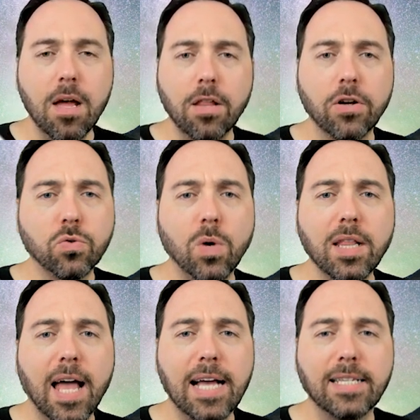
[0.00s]
There's
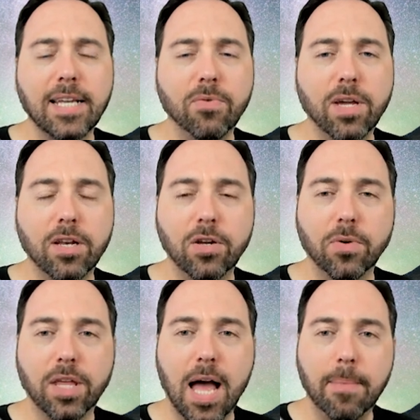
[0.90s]
one last thing we can do
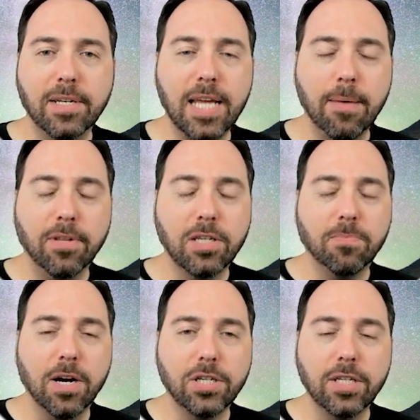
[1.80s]
with common table
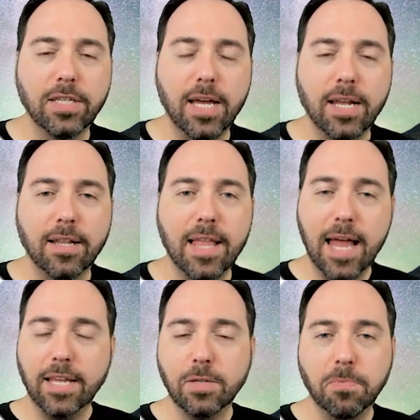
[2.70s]
expressions, and
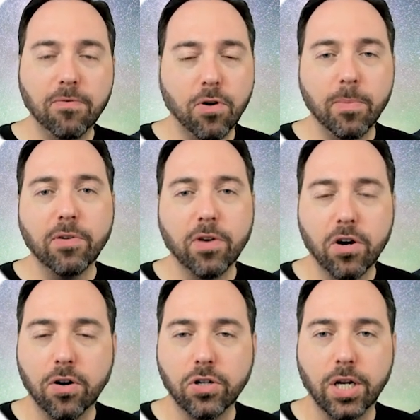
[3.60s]
that is performing
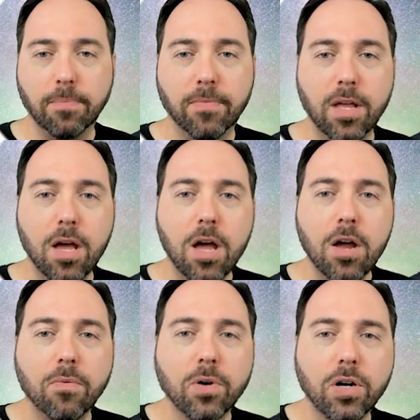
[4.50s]
recursion.
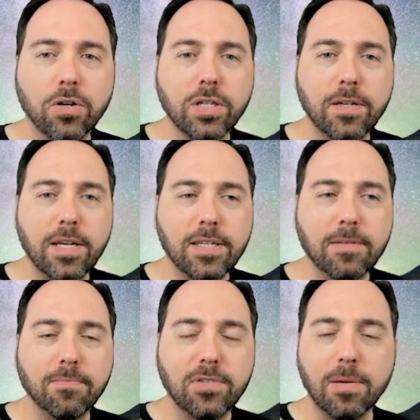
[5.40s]
Recursion
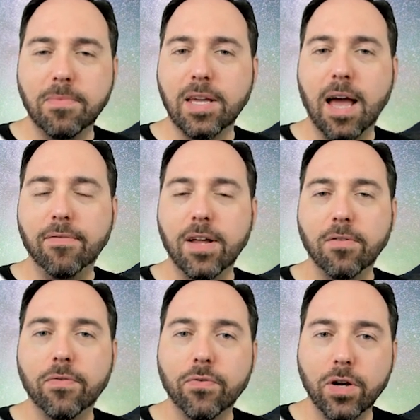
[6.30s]
isn't something I've
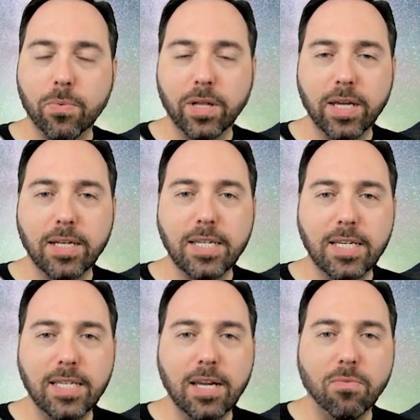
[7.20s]
done frequently in
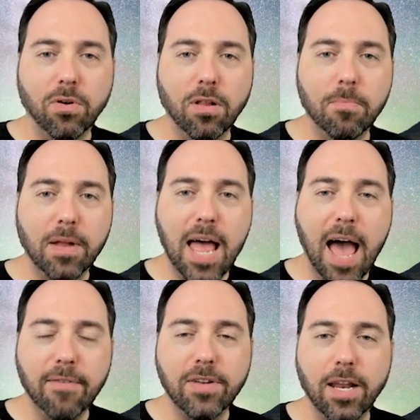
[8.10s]
T-SQL, but I
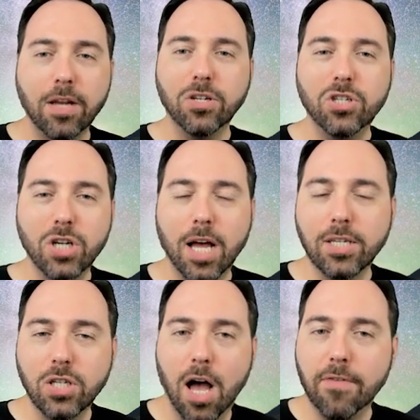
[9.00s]
have done it
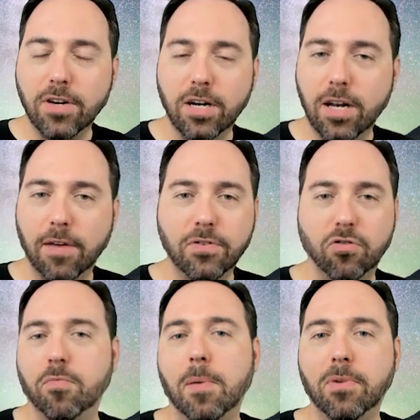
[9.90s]
just often enough to
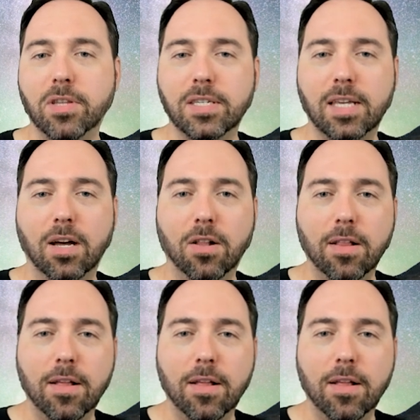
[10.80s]
remember the skill.